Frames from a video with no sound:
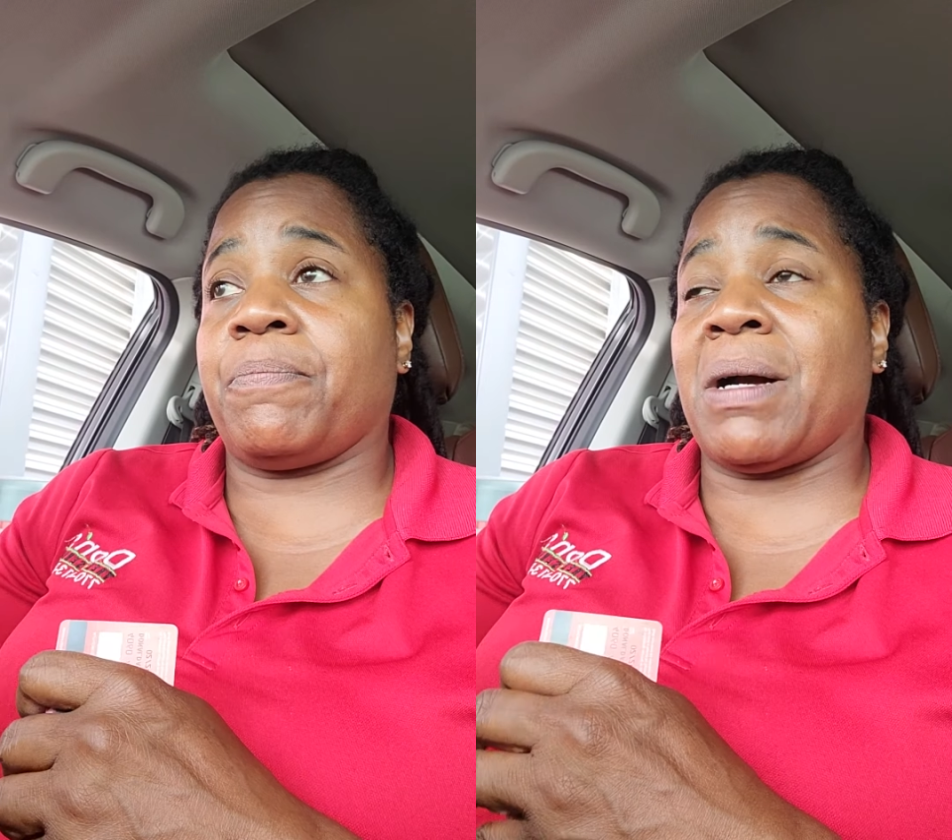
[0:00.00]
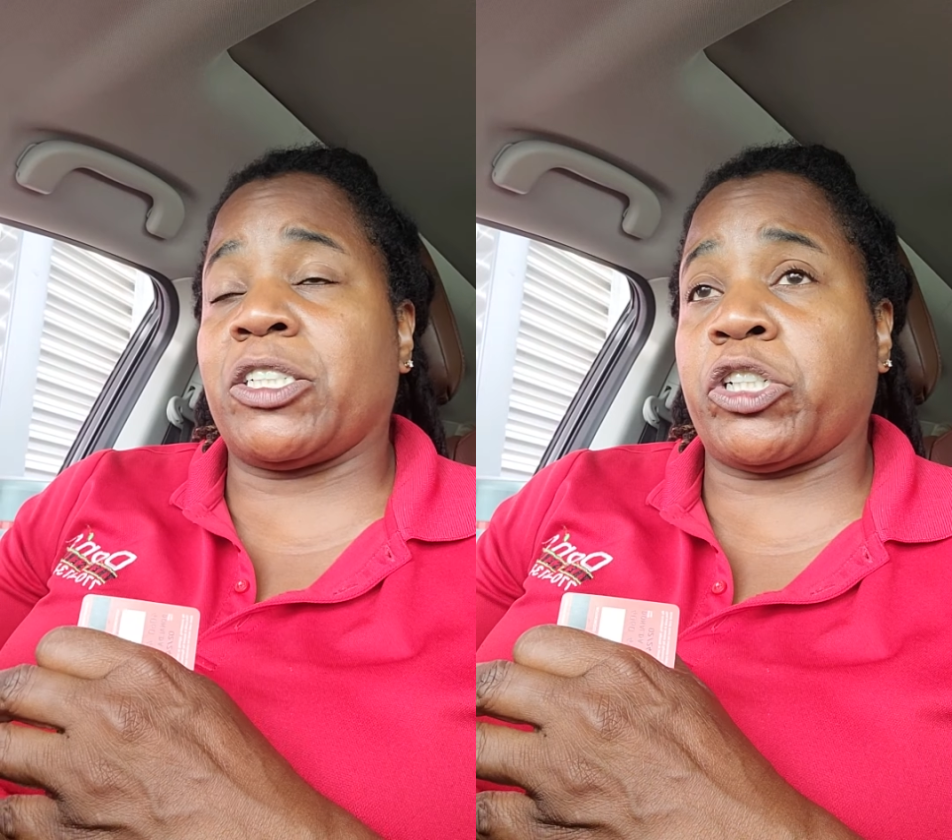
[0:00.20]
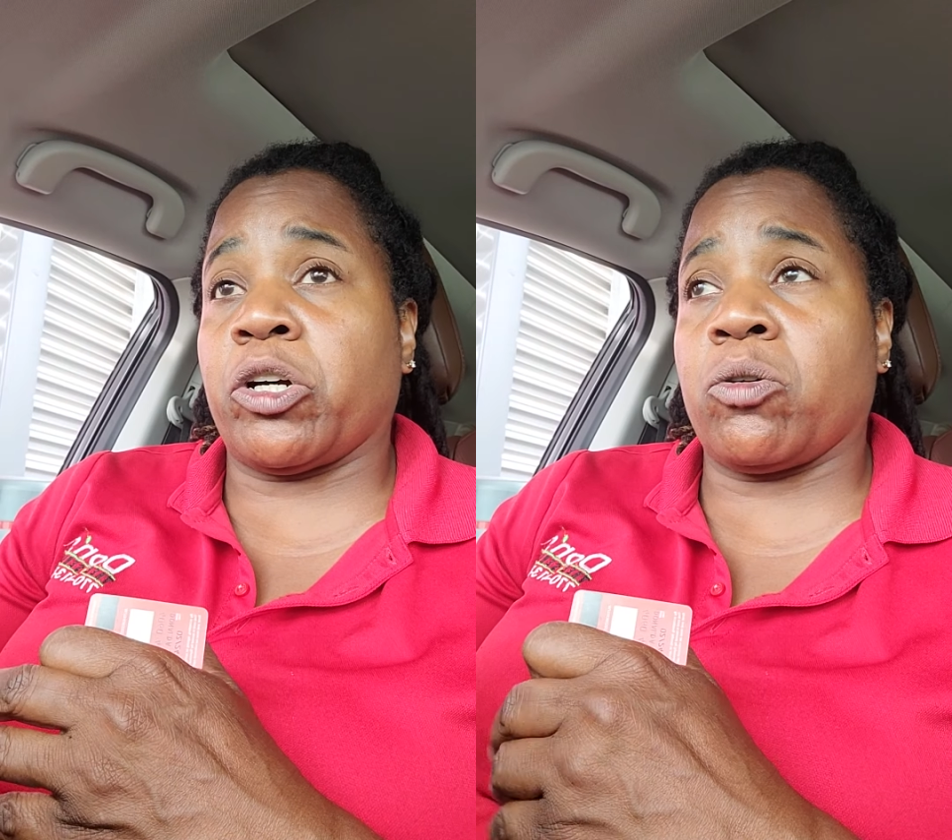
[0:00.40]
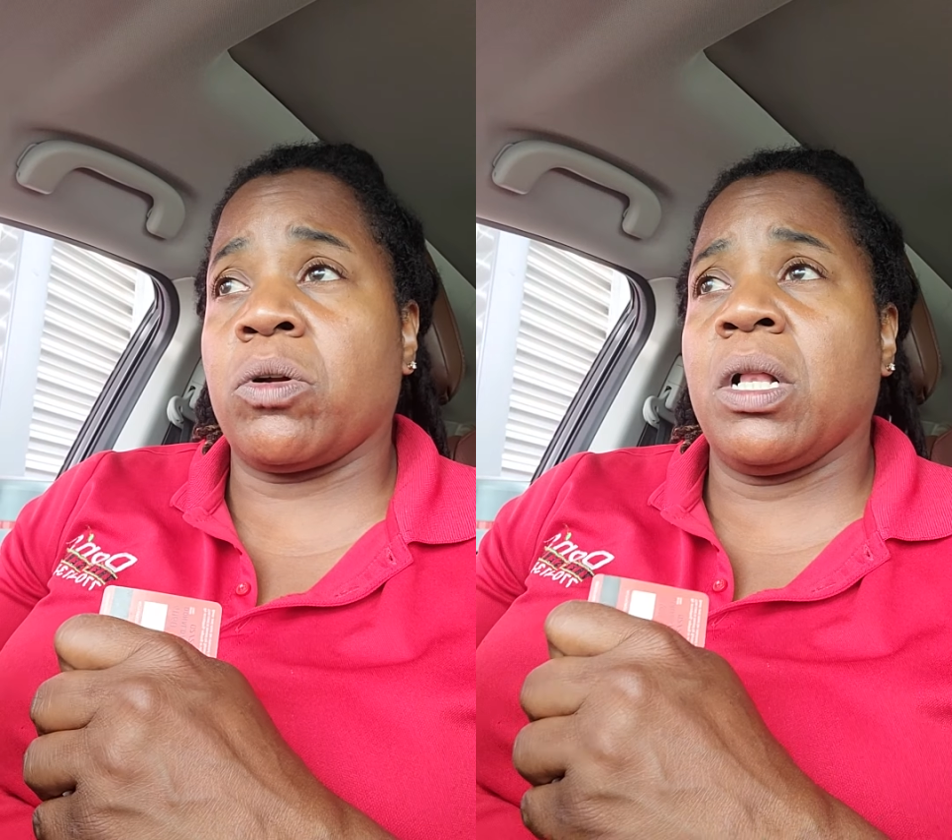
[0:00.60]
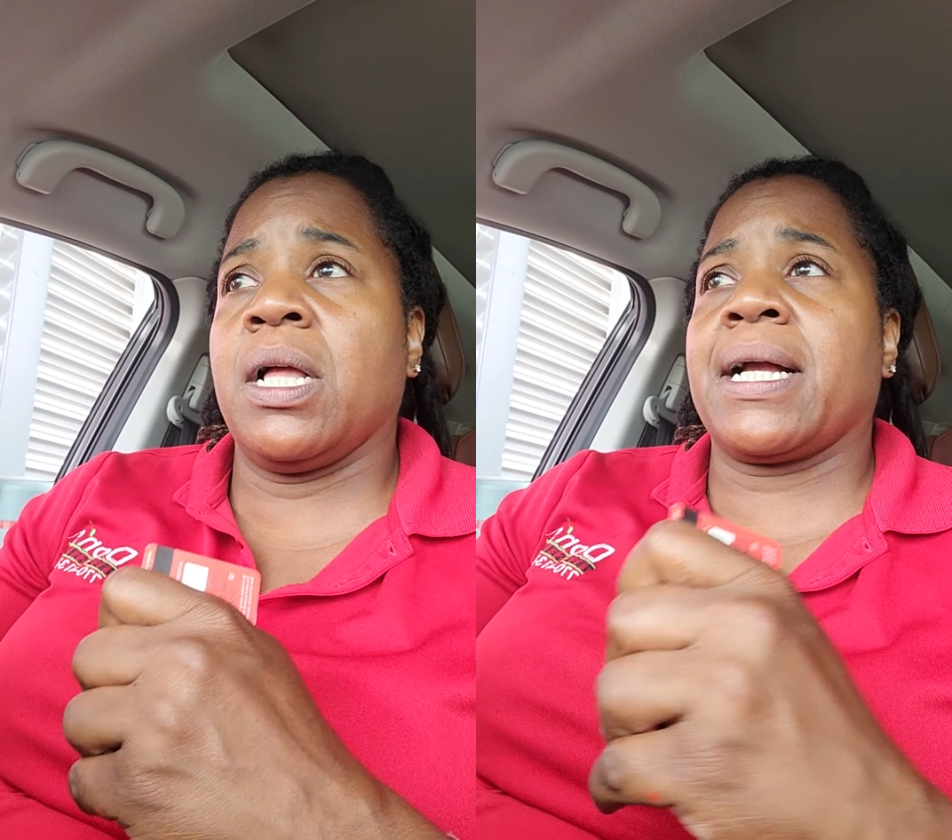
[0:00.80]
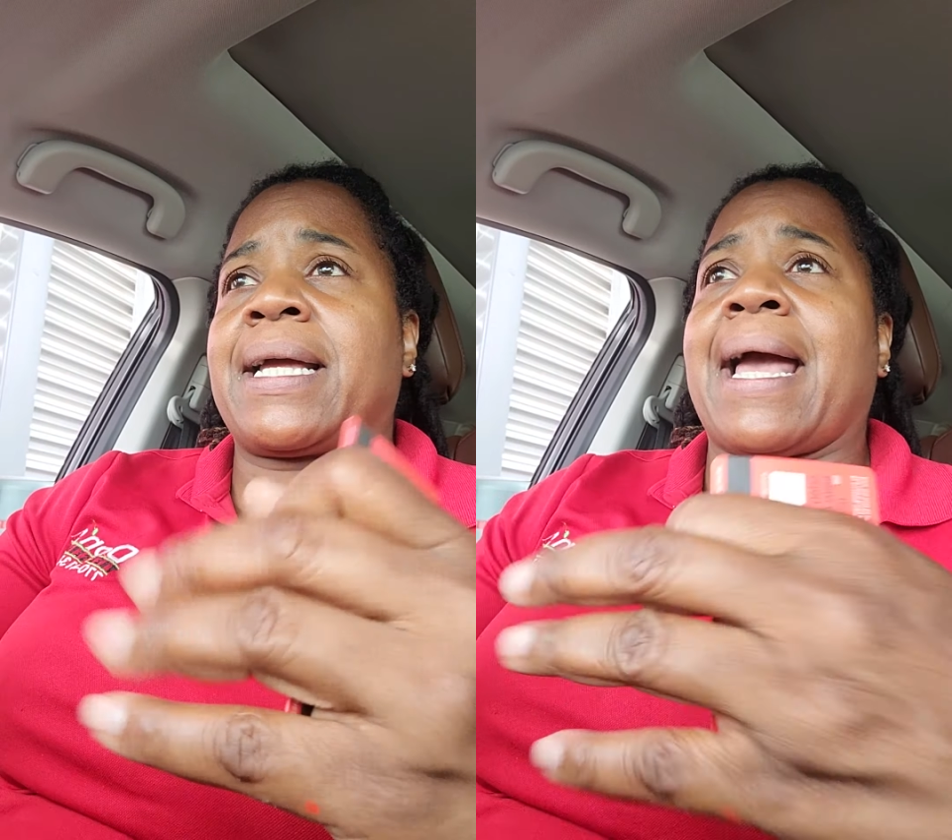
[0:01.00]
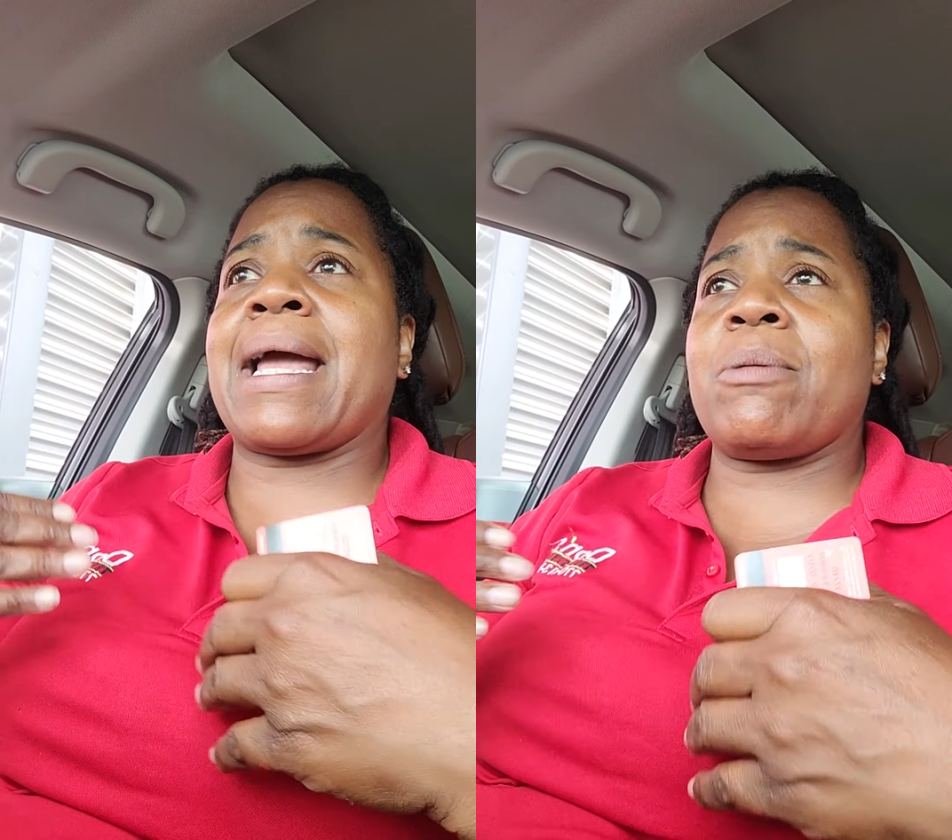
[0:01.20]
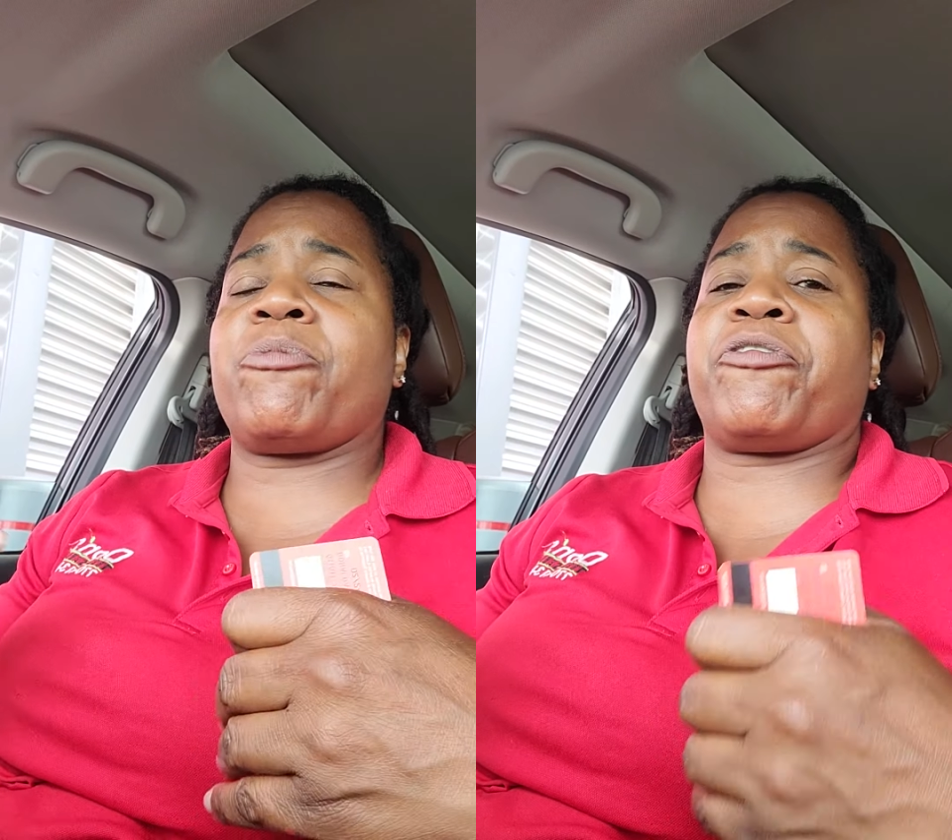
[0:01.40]
my show
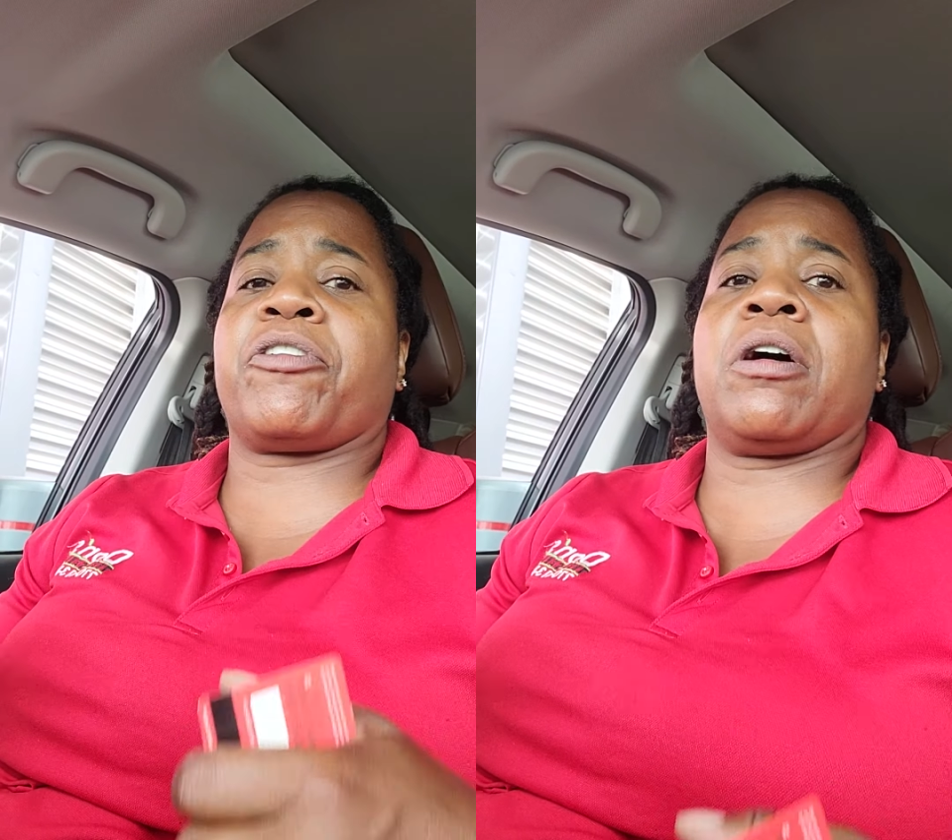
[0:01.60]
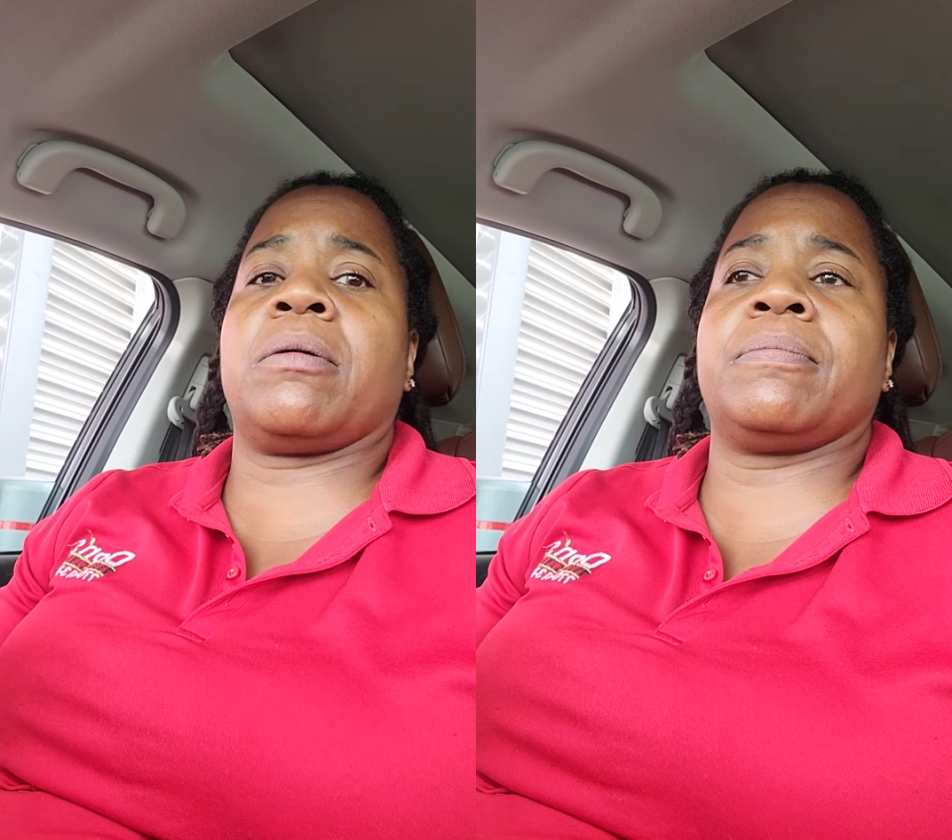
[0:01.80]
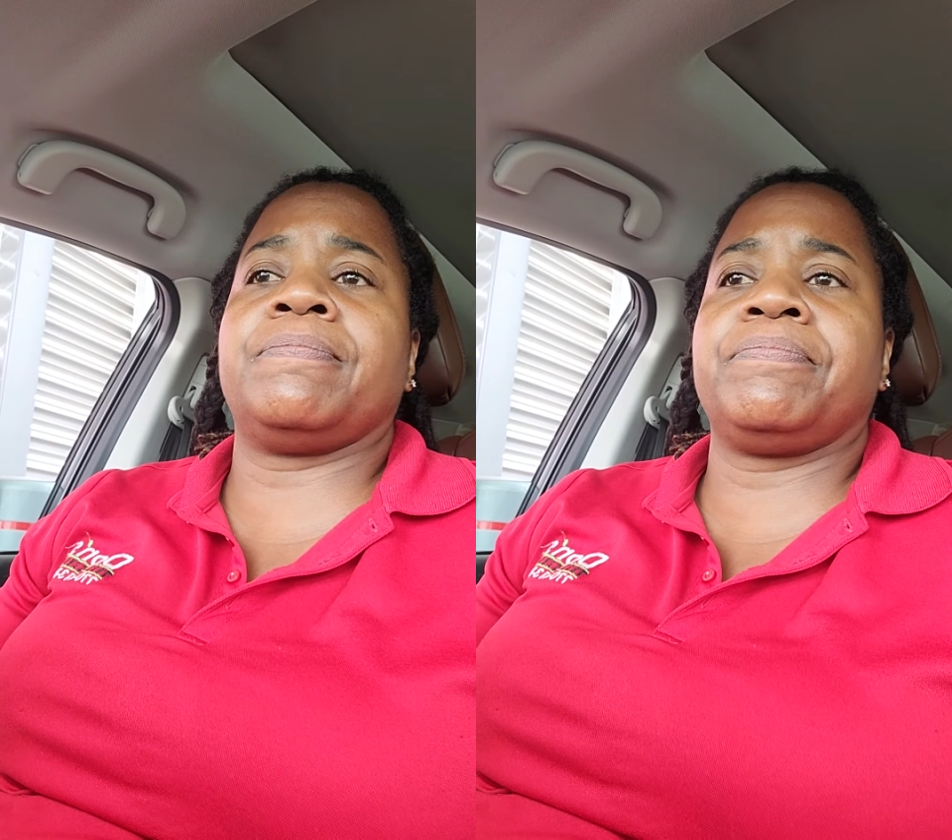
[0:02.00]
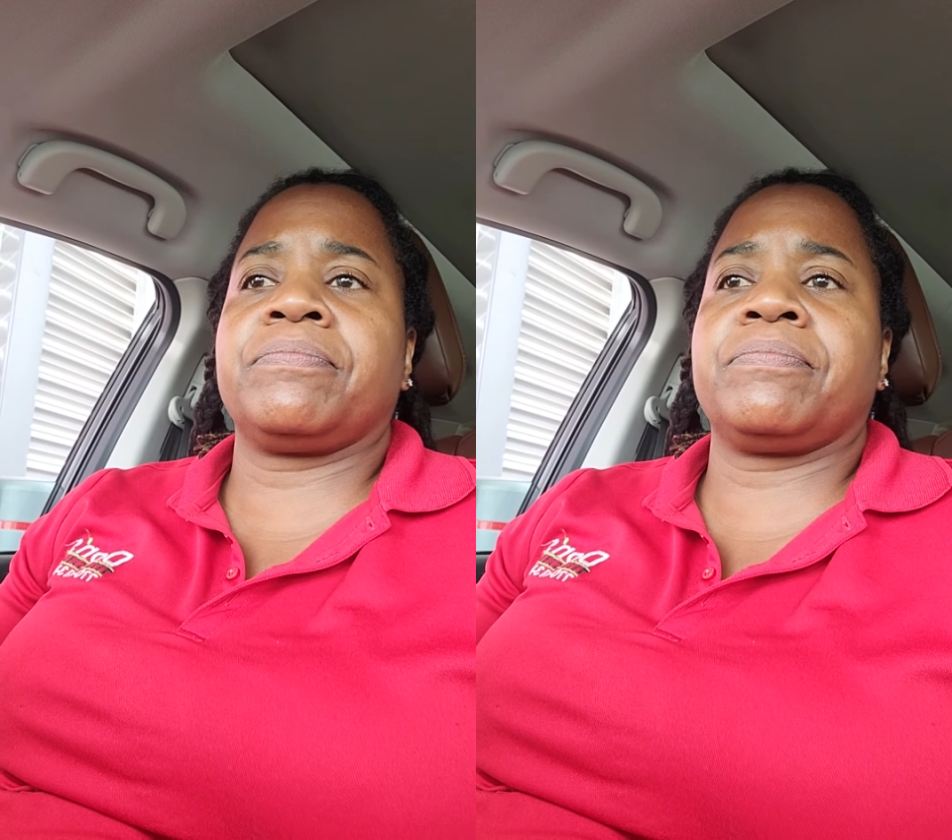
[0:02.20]
came from